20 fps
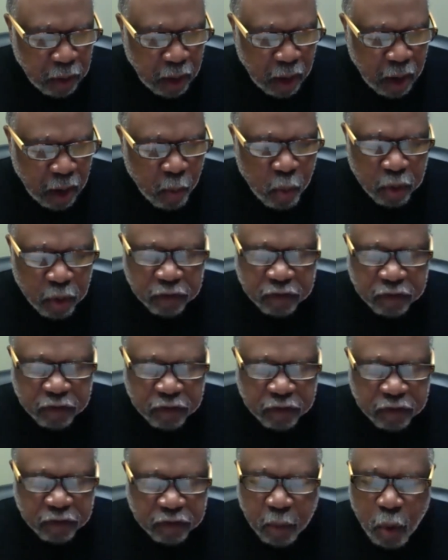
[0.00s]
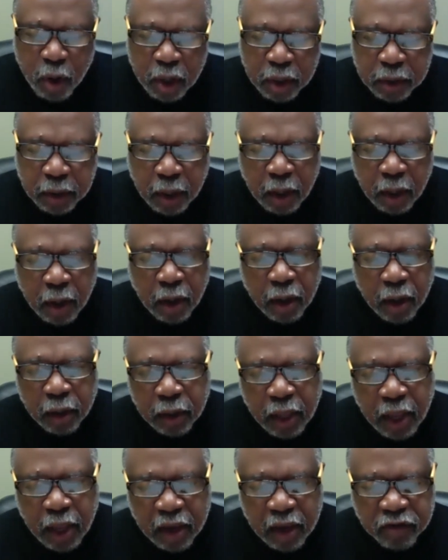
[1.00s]
I want to say one
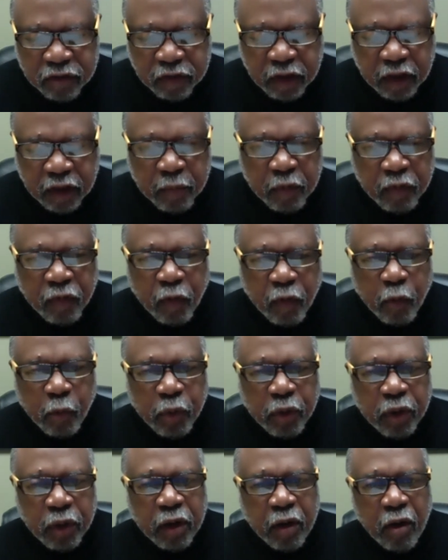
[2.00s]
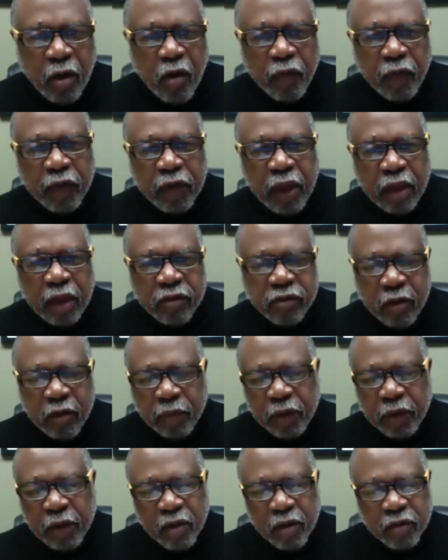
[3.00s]
last thing before we get off, and that's
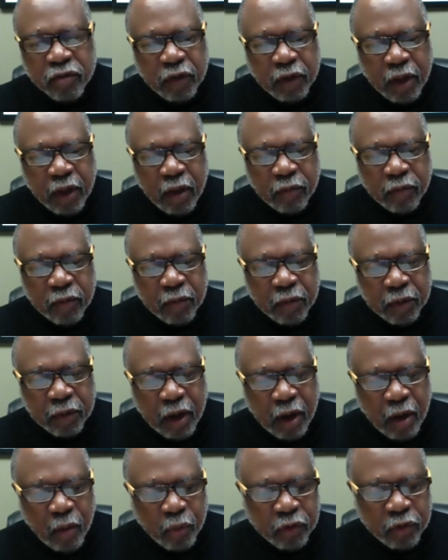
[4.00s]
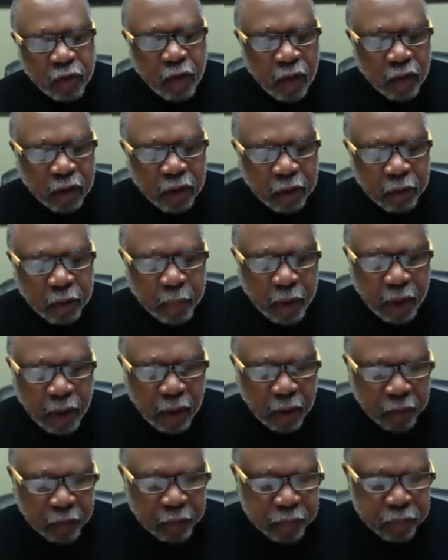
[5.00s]
something else that Abdul and I were talking
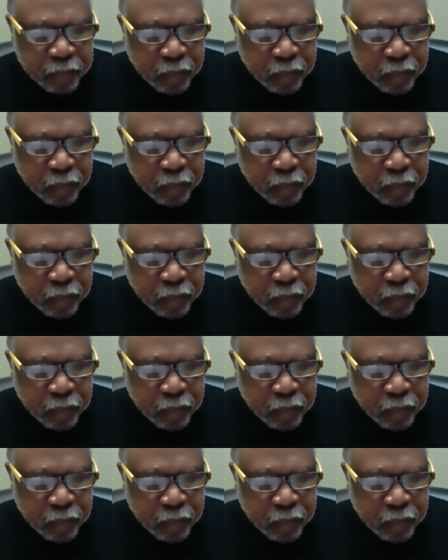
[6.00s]
about.